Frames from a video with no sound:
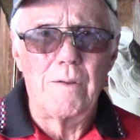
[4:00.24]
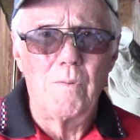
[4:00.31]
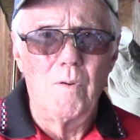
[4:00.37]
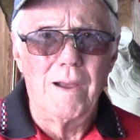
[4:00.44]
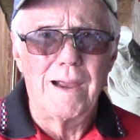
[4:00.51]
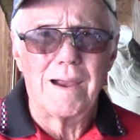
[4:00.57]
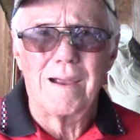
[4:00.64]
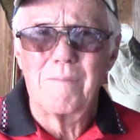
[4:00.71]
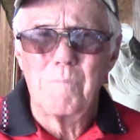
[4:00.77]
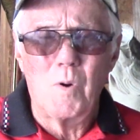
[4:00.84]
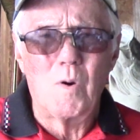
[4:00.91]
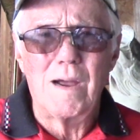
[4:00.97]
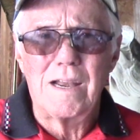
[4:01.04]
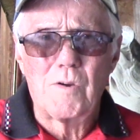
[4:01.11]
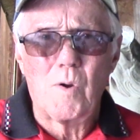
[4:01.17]
rig.
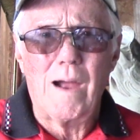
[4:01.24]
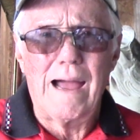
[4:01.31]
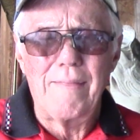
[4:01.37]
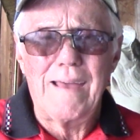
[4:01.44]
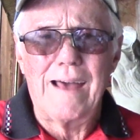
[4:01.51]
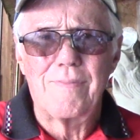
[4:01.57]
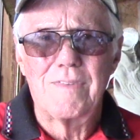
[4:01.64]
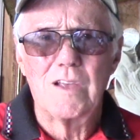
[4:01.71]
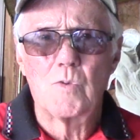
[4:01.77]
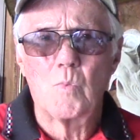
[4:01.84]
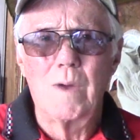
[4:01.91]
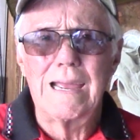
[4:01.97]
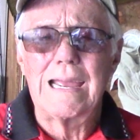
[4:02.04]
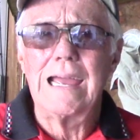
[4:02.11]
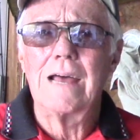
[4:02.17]
Boy, try that this
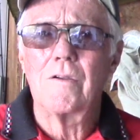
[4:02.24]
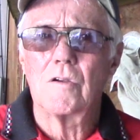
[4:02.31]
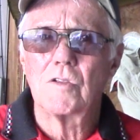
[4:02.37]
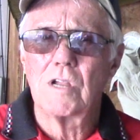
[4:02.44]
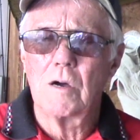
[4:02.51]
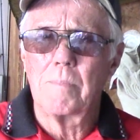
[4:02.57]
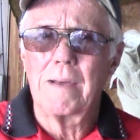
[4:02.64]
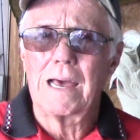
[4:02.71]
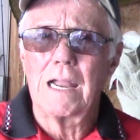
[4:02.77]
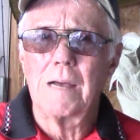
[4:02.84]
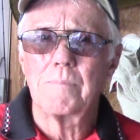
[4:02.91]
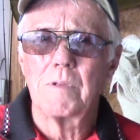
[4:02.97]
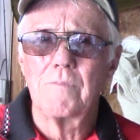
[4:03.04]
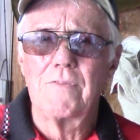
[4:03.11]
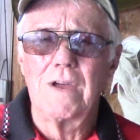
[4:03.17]
weekend. They're still picking
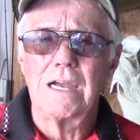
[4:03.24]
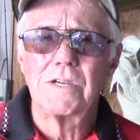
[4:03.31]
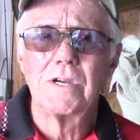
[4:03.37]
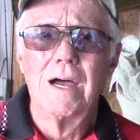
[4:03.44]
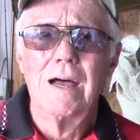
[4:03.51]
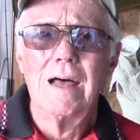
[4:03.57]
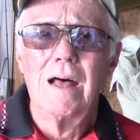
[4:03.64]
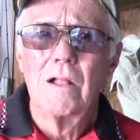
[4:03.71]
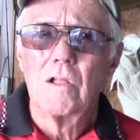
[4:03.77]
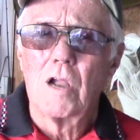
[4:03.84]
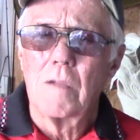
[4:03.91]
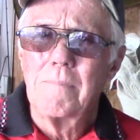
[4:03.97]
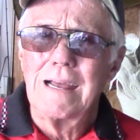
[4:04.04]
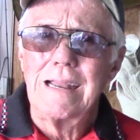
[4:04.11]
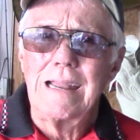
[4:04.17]
up some fish a
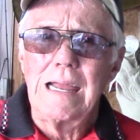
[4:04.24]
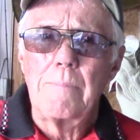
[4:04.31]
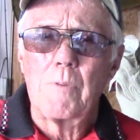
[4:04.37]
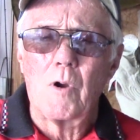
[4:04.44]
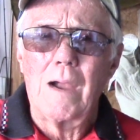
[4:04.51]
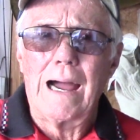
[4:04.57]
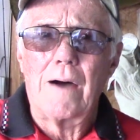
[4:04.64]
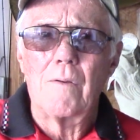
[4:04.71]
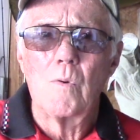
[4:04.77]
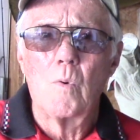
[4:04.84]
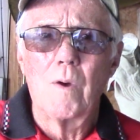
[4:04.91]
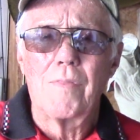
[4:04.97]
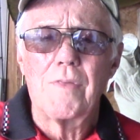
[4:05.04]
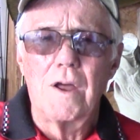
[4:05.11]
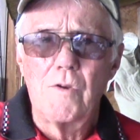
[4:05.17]
little bit deeper out
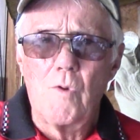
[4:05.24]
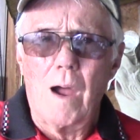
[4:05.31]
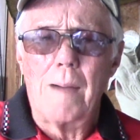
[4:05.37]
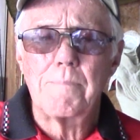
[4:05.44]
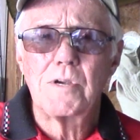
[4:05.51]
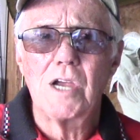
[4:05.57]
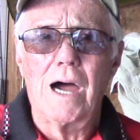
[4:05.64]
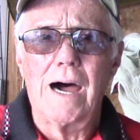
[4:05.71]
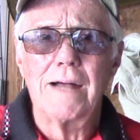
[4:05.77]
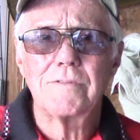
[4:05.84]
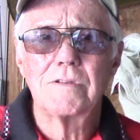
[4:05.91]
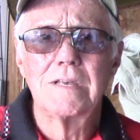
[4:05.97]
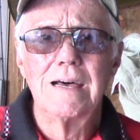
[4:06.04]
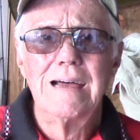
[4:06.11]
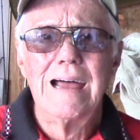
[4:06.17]
with the drop
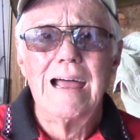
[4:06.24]
shots.